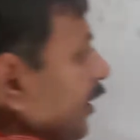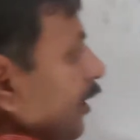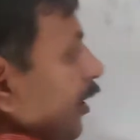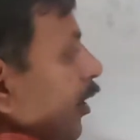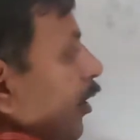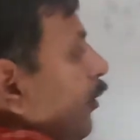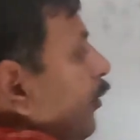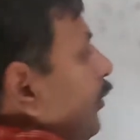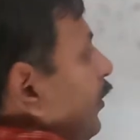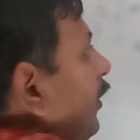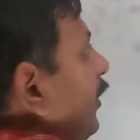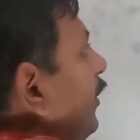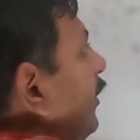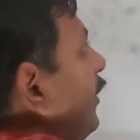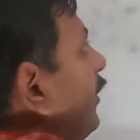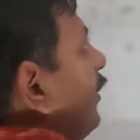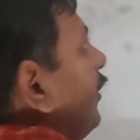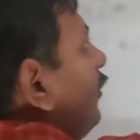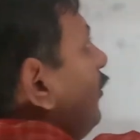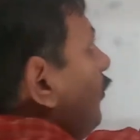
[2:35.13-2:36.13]
ground.
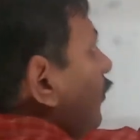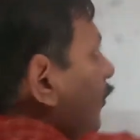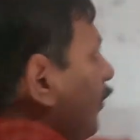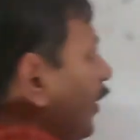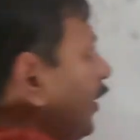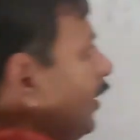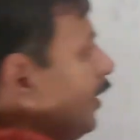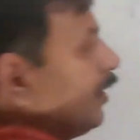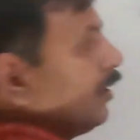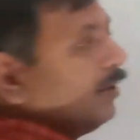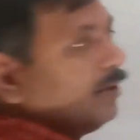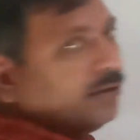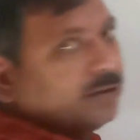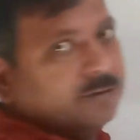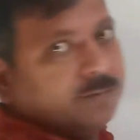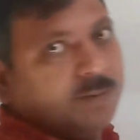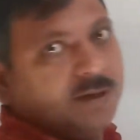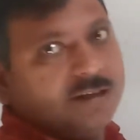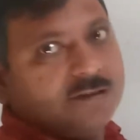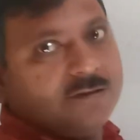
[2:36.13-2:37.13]
Vertical
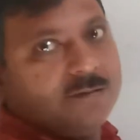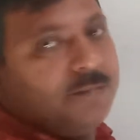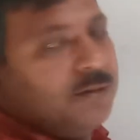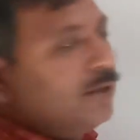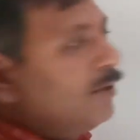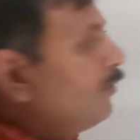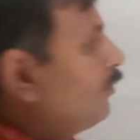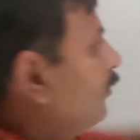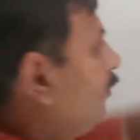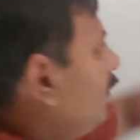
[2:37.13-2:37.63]
displacement. So